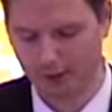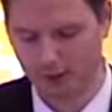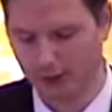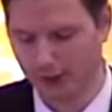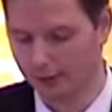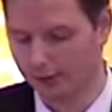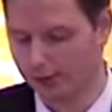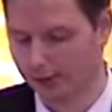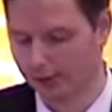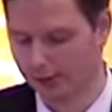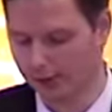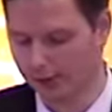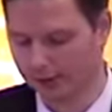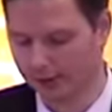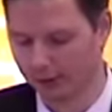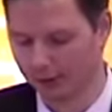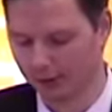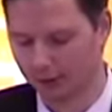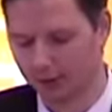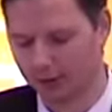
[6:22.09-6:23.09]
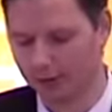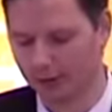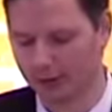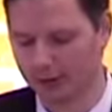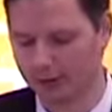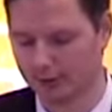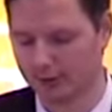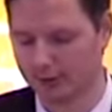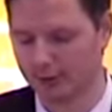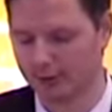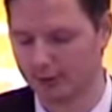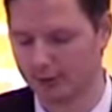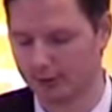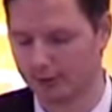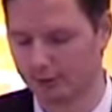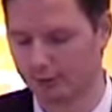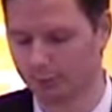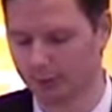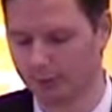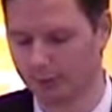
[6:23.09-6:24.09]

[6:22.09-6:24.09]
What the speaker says: After selecting 3 dresses, the saleswoman